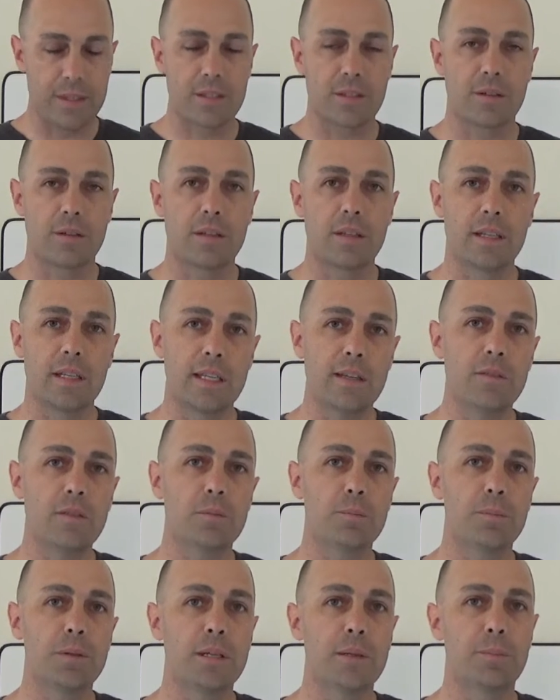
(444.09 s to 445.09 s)
so that
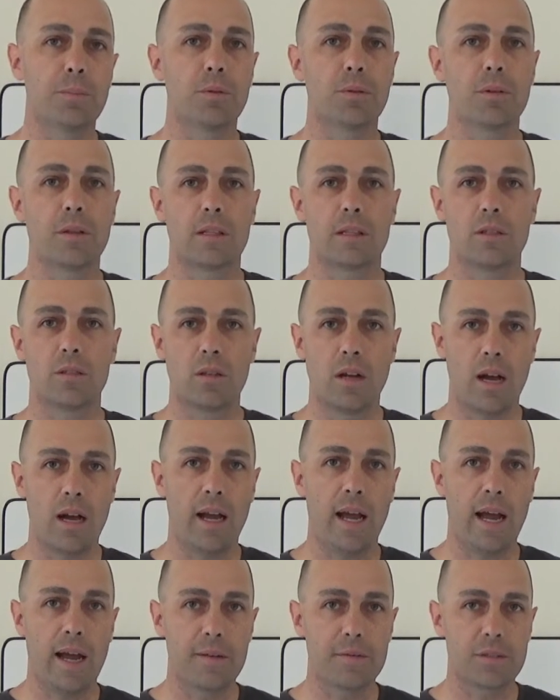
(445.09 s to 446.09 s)
even people that do
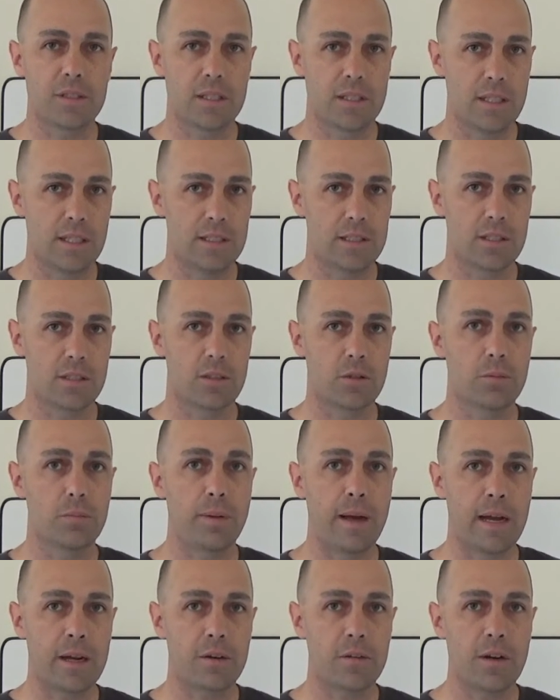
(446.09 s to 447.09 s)
not have statistical
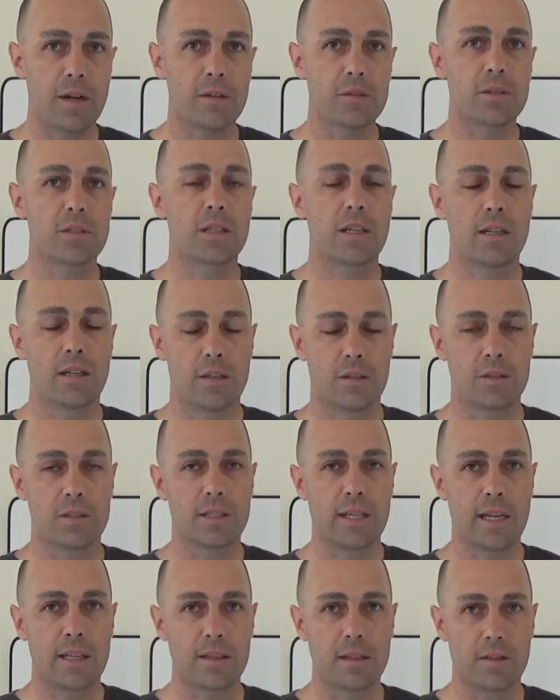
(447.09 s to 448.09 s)
backgrounds can
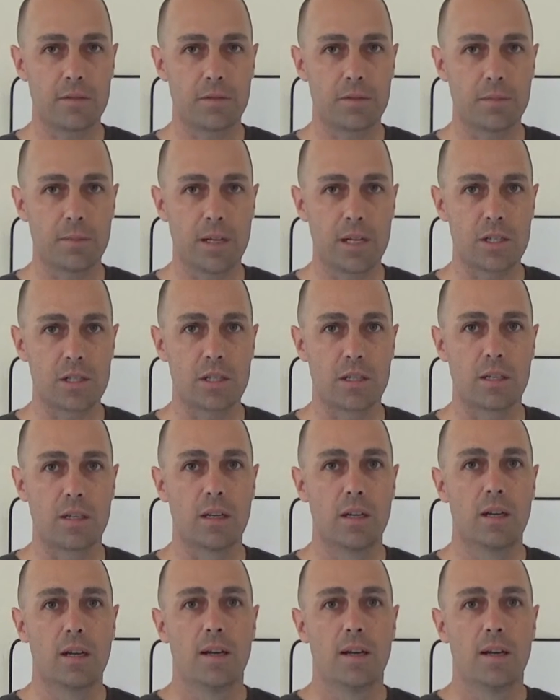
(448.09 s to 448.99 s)
understand the information.